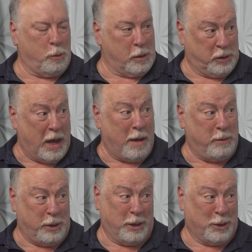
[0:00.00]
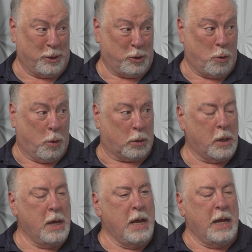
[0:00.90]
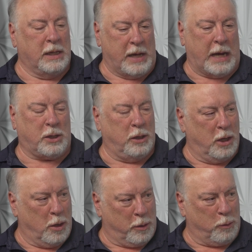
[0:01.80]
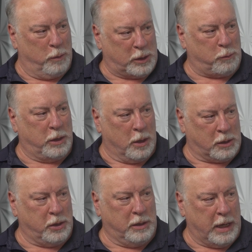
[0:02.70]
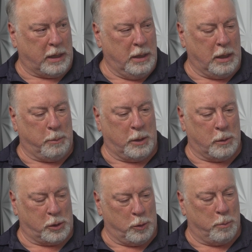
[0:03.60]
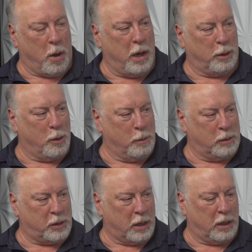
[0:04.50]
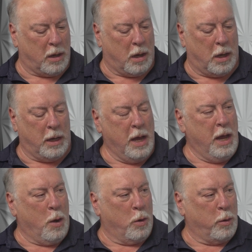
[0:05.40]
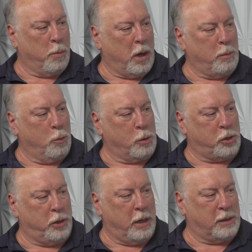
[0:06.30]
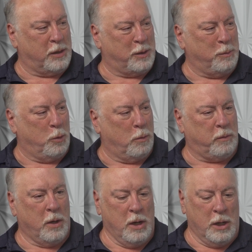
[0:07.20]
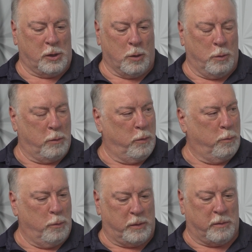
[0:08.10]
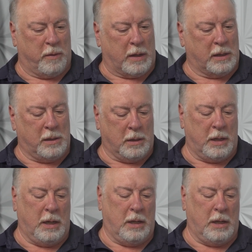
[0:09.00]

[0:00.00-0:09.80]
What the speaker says: cost averaging, as it's called, is actually another risk reduction technique because you're buying low and selling high, or you're buying more shares as it moves. So it removes the volatility,